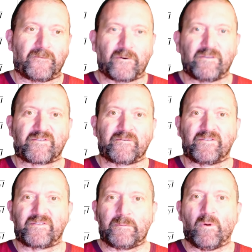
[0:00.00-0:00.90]
for
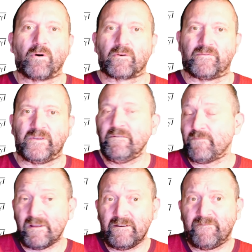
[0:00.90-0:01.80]
instance, demography,
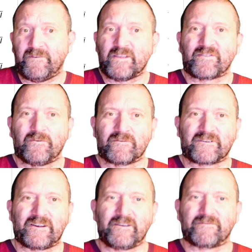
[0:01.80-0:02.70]
when things don't
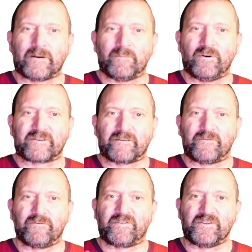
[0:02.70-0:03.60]
change that much,
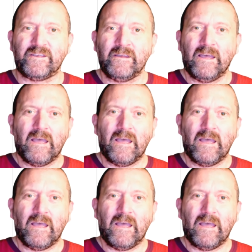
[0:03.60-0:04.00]
if you see,